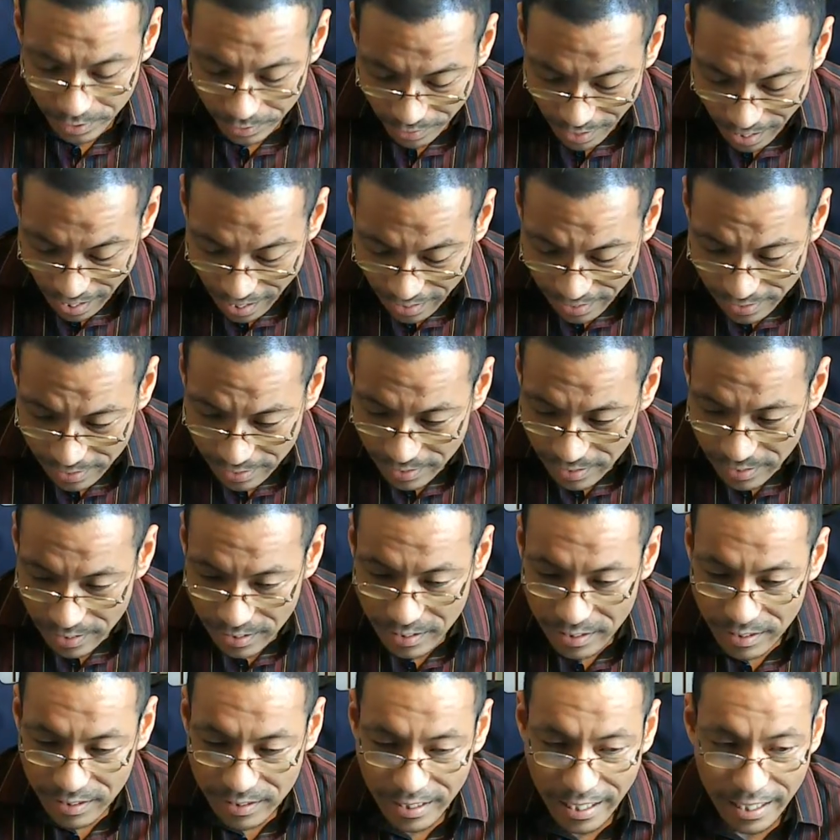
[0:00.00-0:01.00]
Torah.
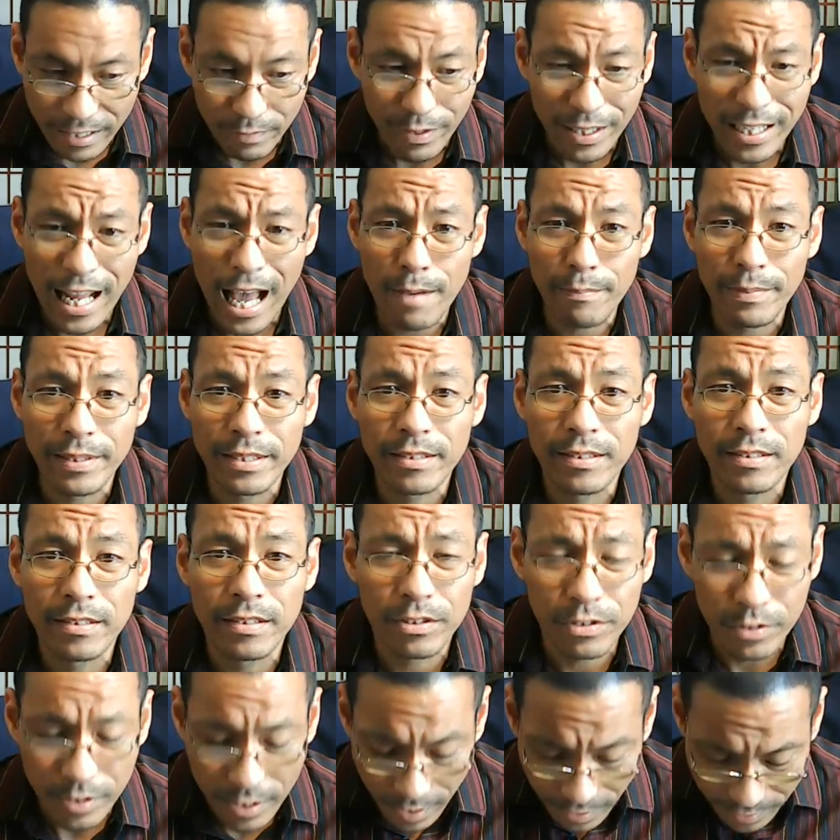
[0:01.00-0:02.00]
And what happened
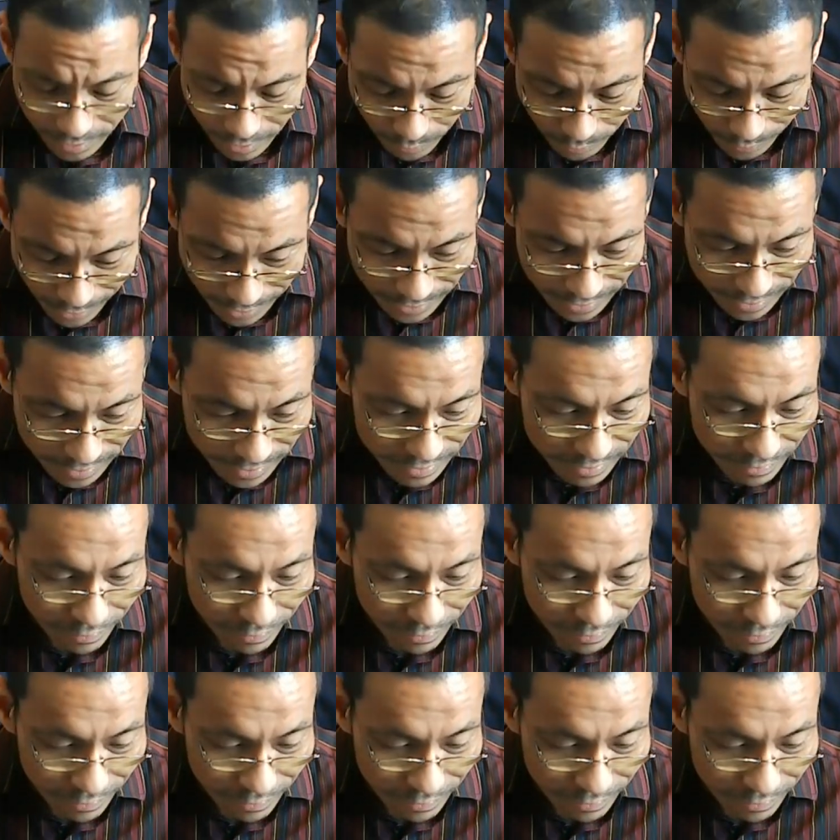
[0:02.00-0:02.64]
to the other one?